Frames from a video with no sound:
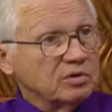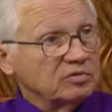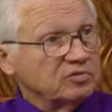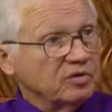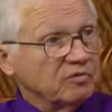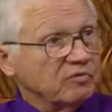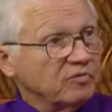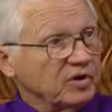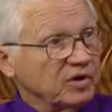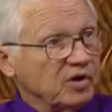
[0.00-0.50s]

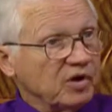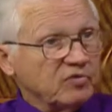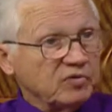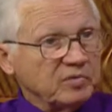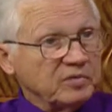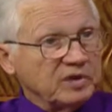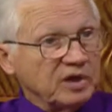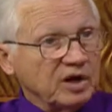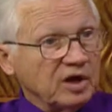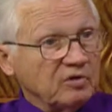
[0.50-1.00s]
Does it vary
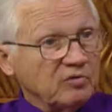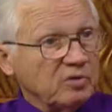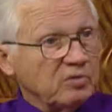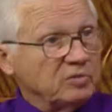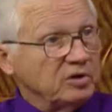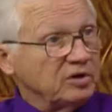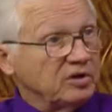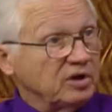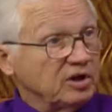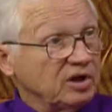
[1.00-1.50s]
from dining room
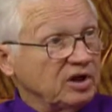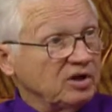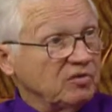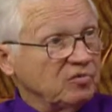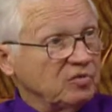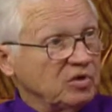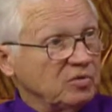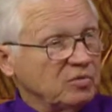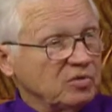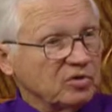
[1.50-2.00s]
to
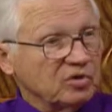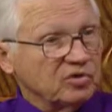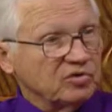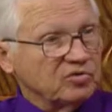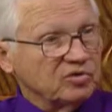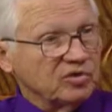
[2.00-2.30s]
dining room, or well,